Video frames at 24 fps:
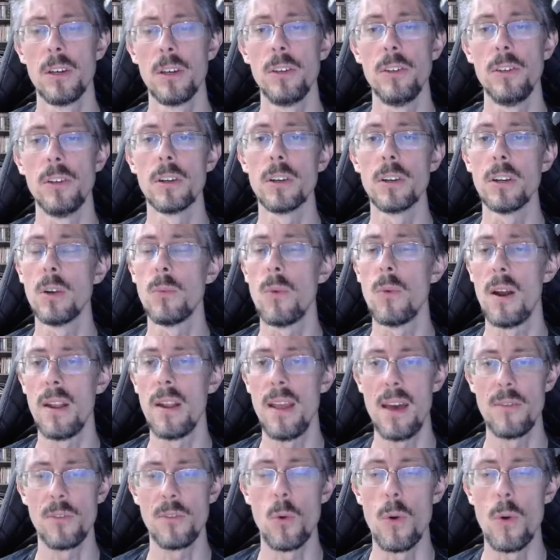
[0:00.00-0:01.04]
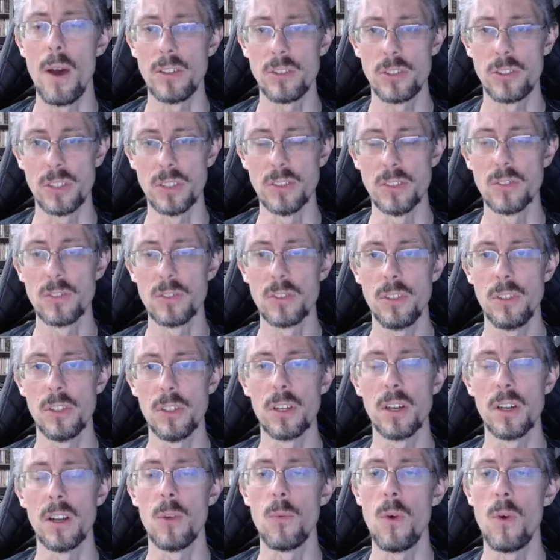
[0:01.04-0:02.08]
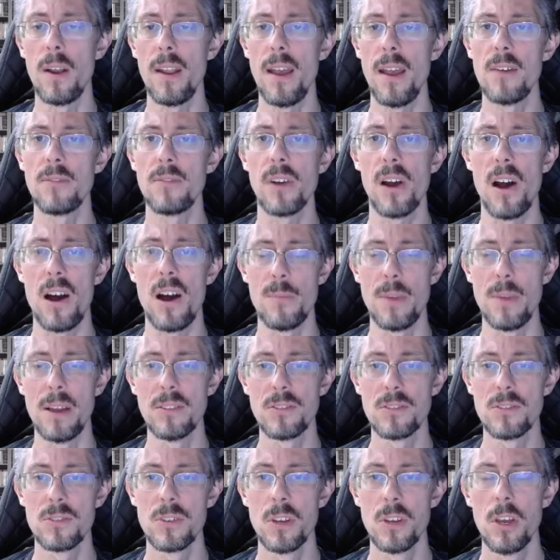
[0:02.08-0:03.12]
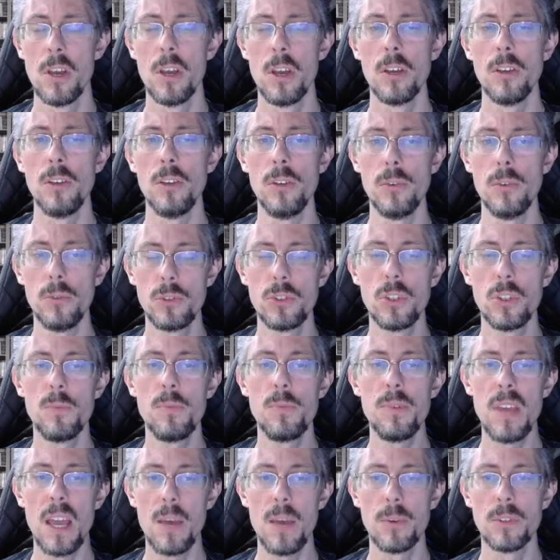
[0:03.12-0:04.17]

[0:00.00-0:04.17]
You're going to want to have questions. You're going to want to have comments. You should be able